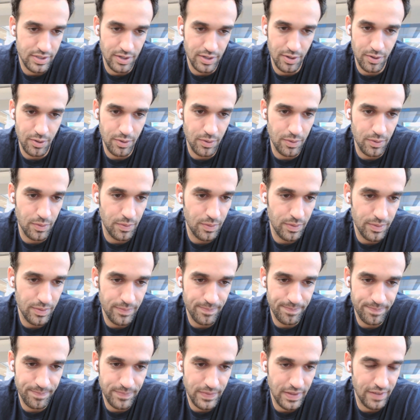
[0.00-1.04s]
So
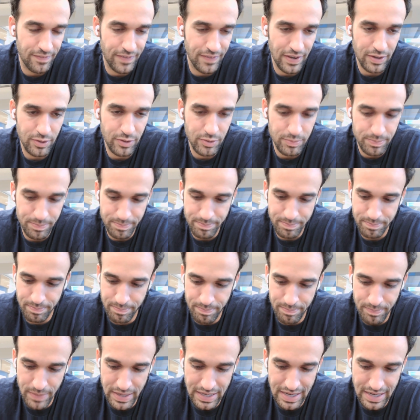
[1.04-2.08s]
if I could
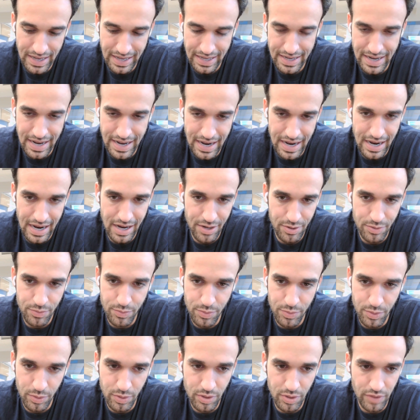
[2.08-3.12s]
make like an
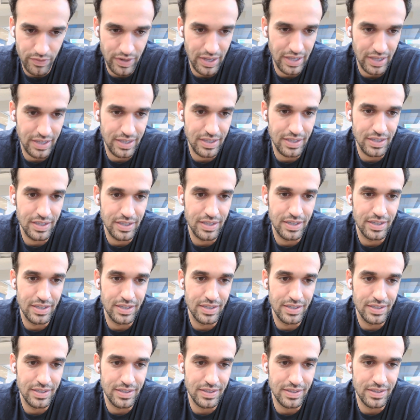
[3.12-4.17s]
iron rule of like,
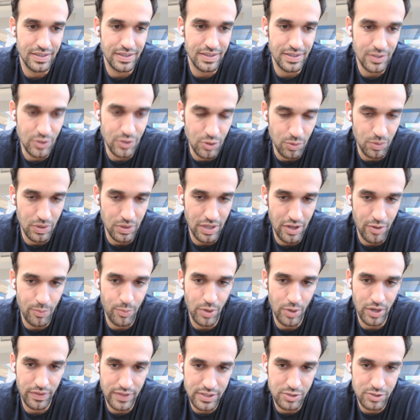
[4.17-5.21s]
you will never
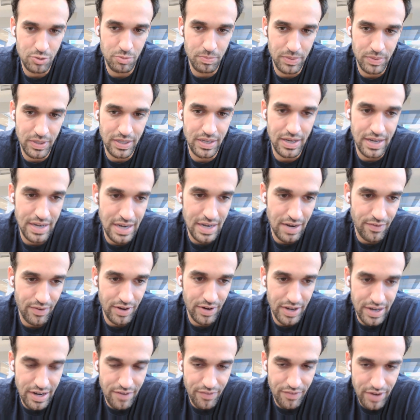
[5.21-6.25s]
break this, would be
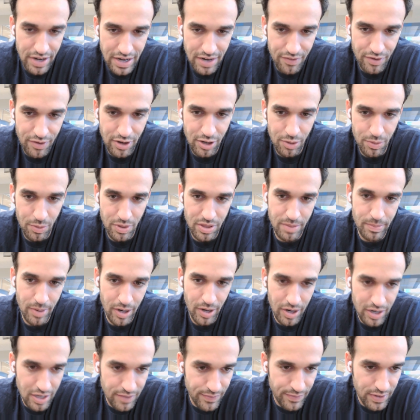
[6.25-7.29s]
never, never, never lower the
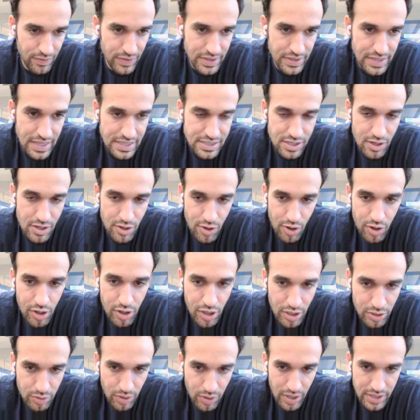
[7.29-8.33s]
bar, even if it takes
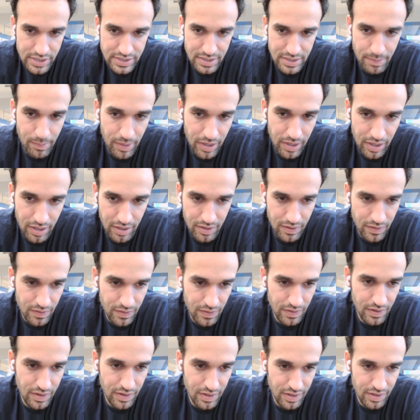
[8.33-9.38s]
longer to hire somebody,
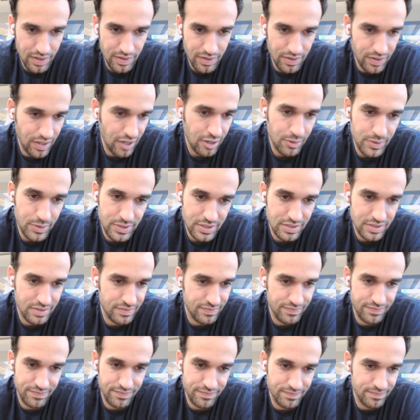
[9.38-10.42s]
You can
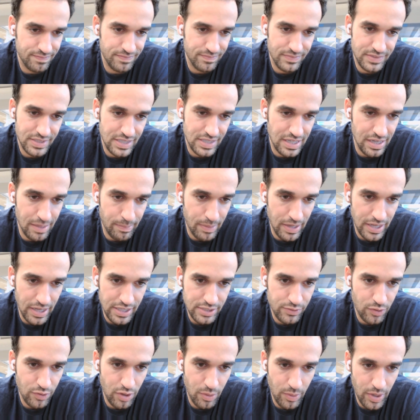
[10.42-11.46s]
always sleep
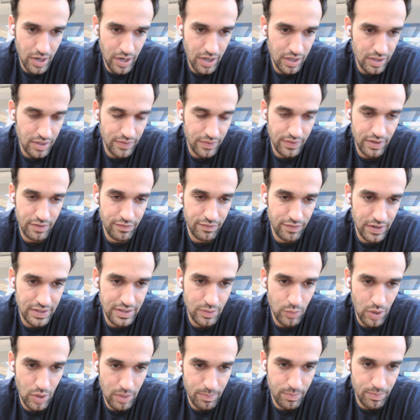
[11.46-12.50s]
less for a while and then
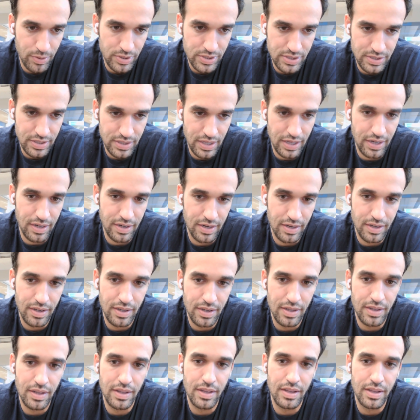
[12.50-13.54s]
find the right person, then
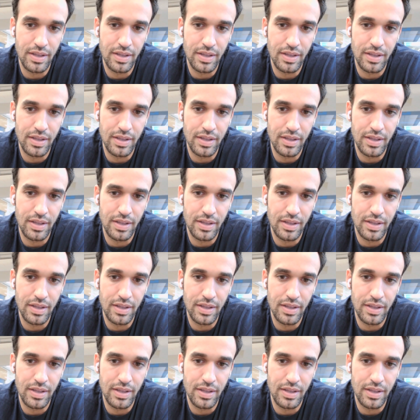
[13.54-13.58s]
